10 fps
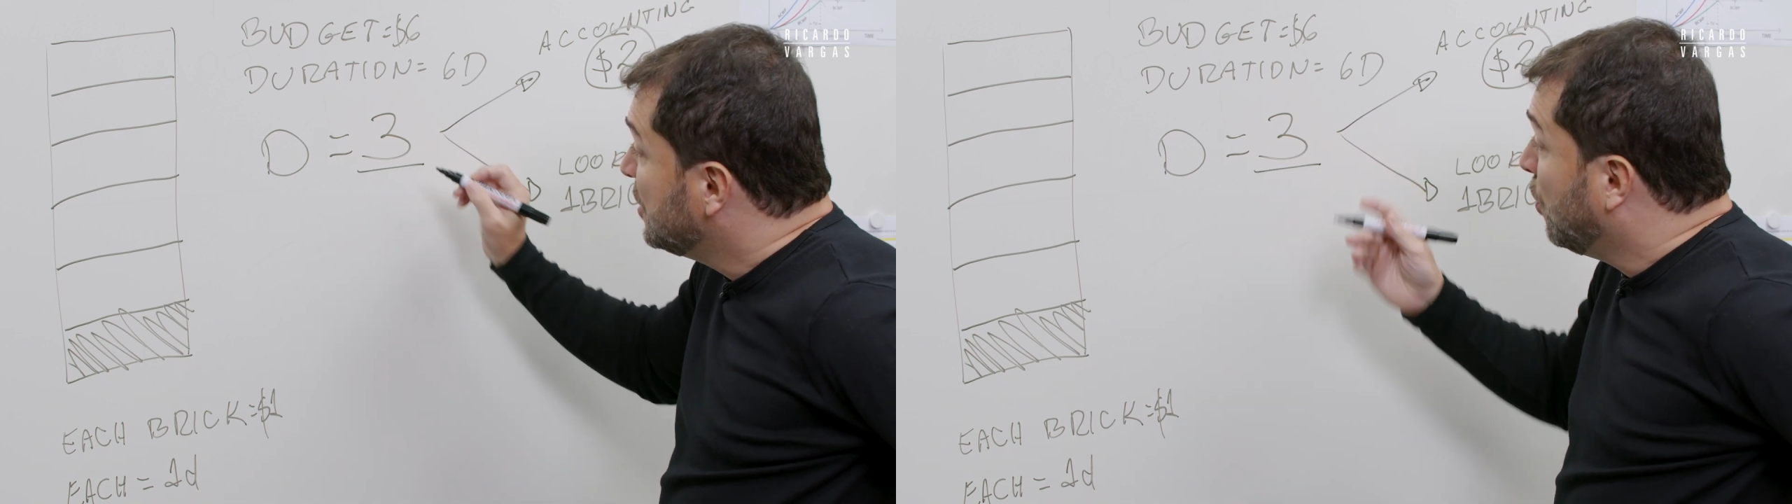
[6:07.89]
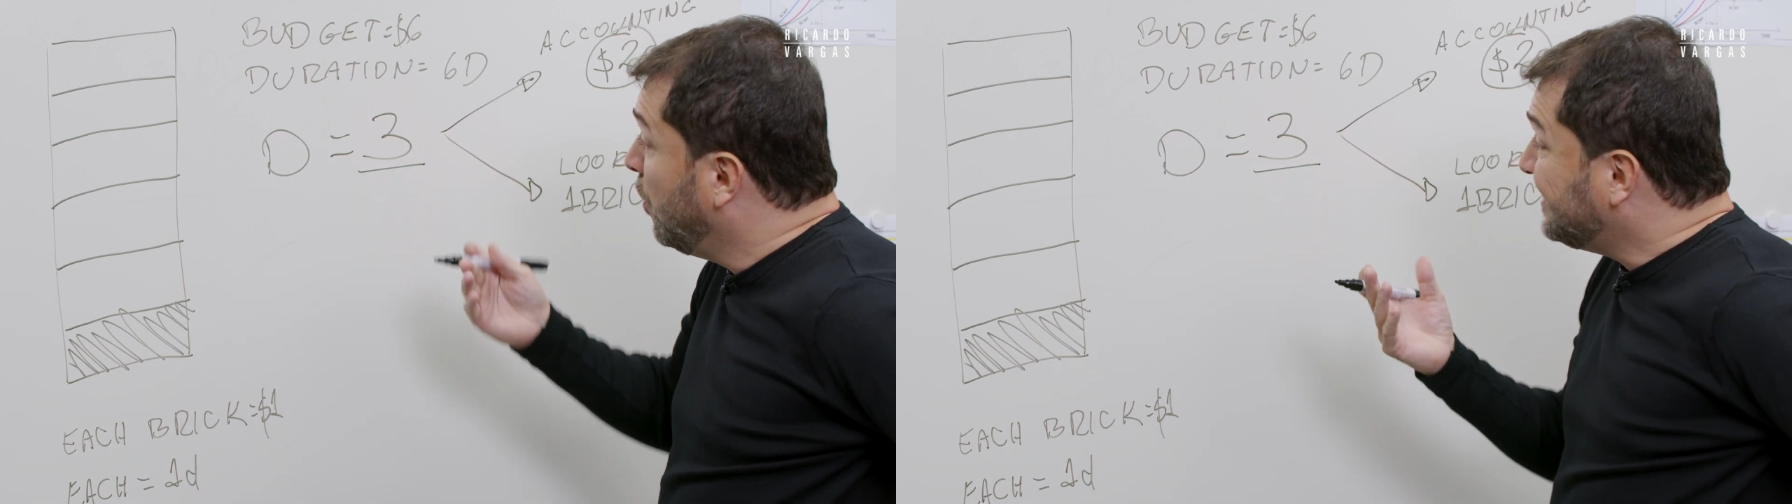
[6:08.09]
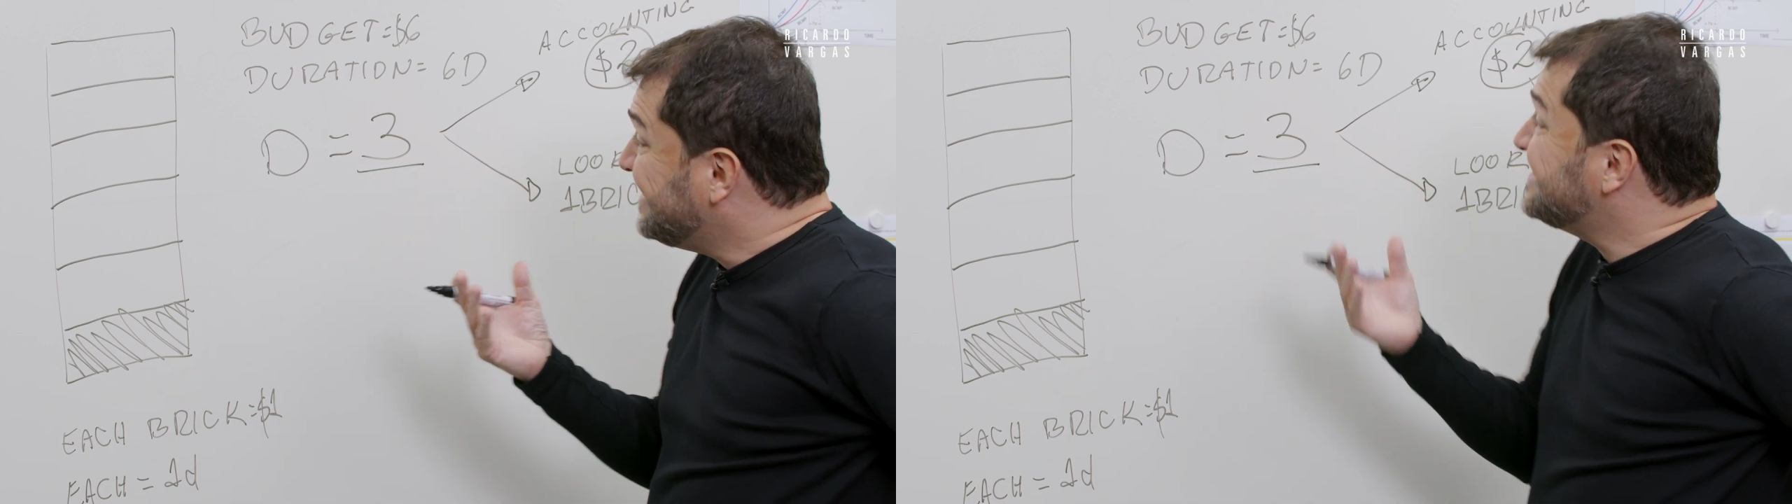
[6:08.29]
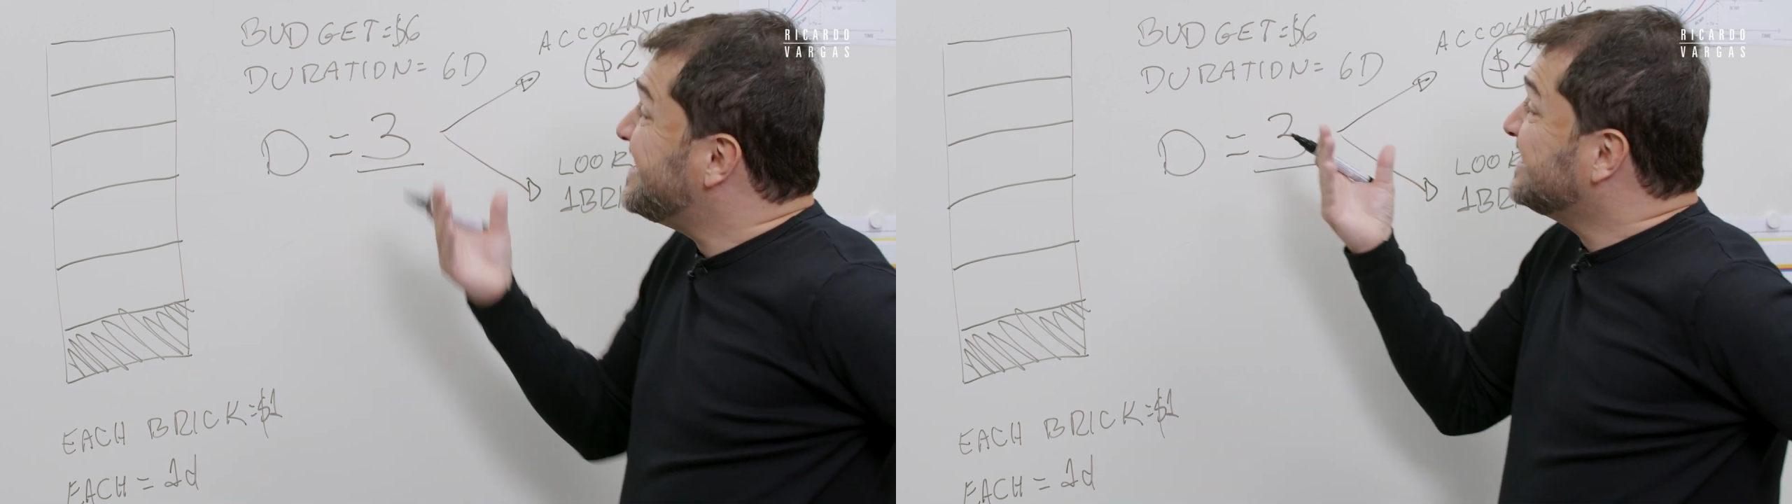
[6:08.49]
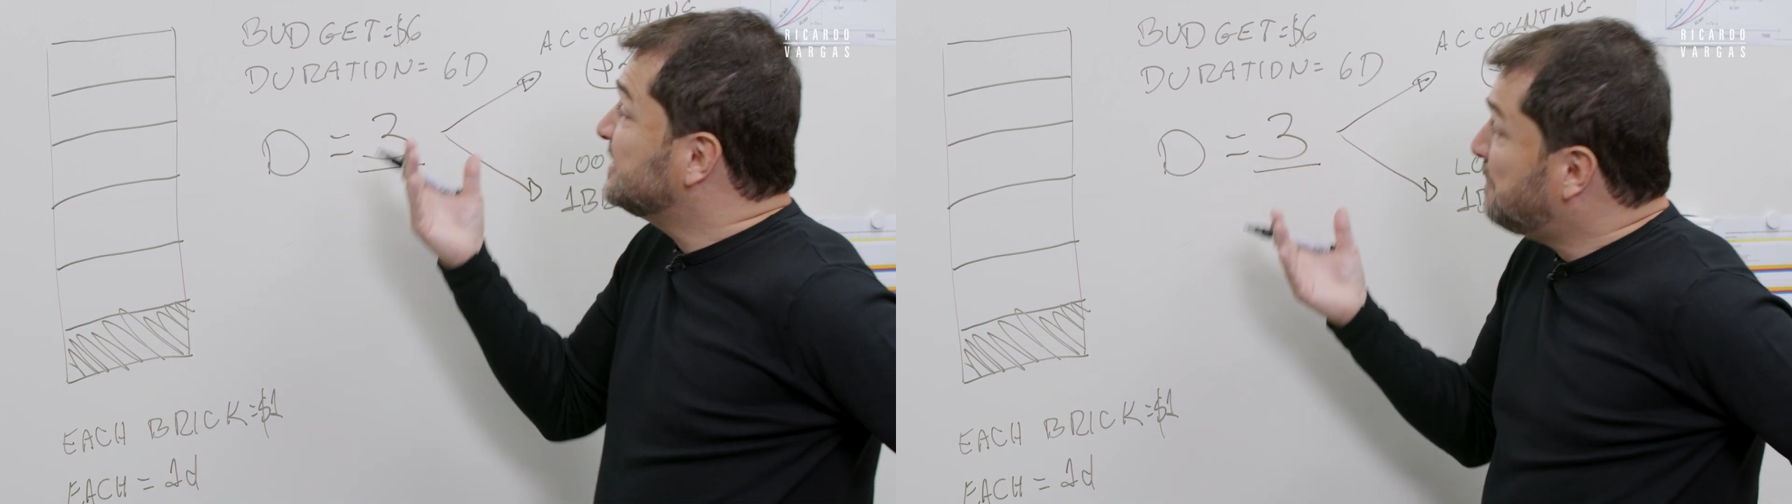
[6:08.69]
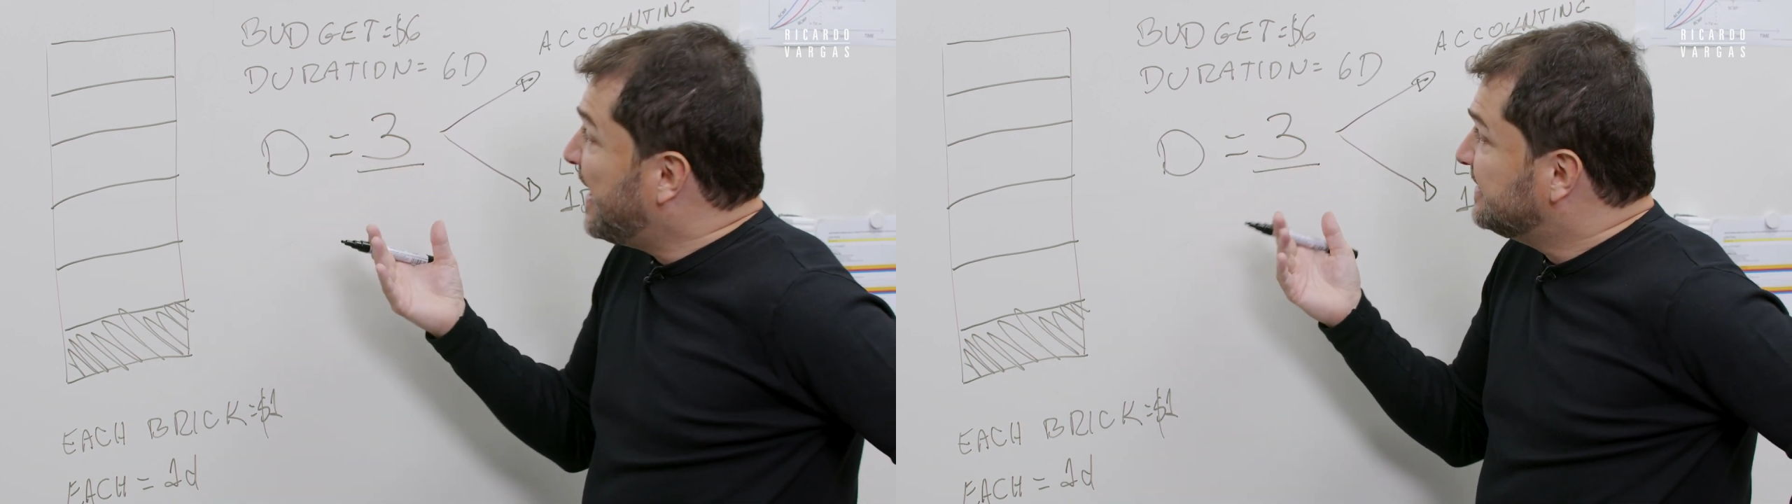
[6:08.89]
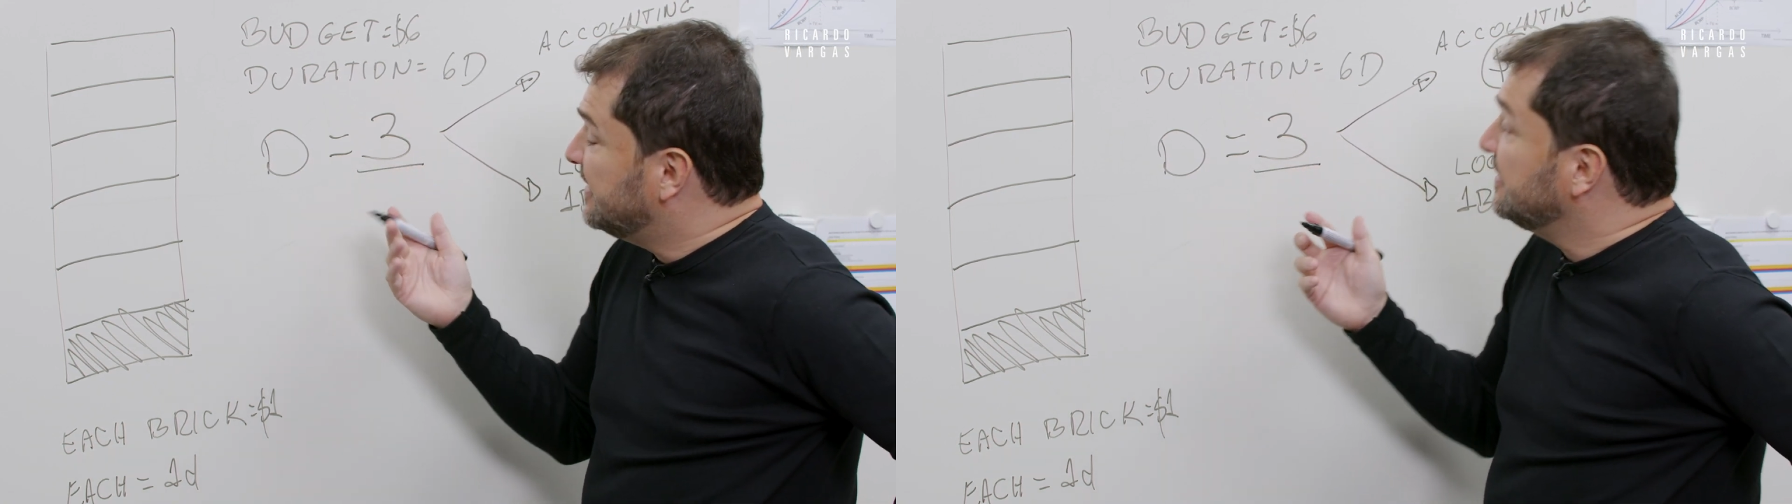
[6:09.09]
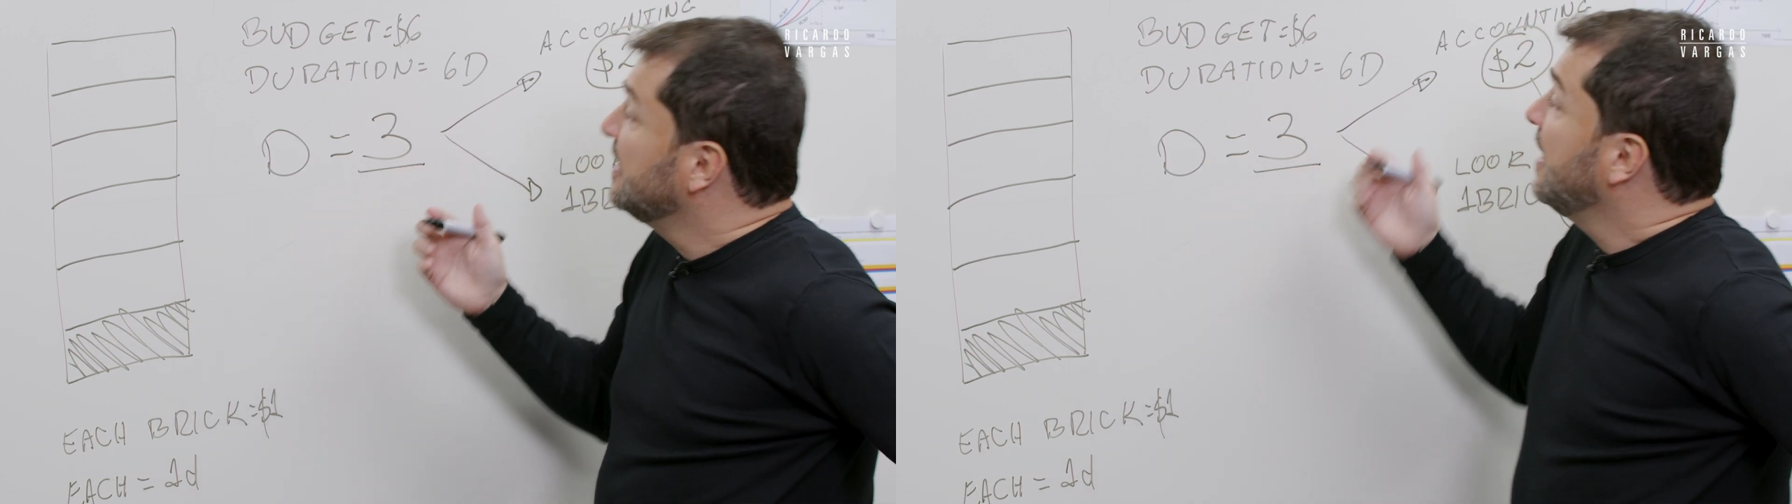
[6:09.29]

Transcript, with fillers: what is expected?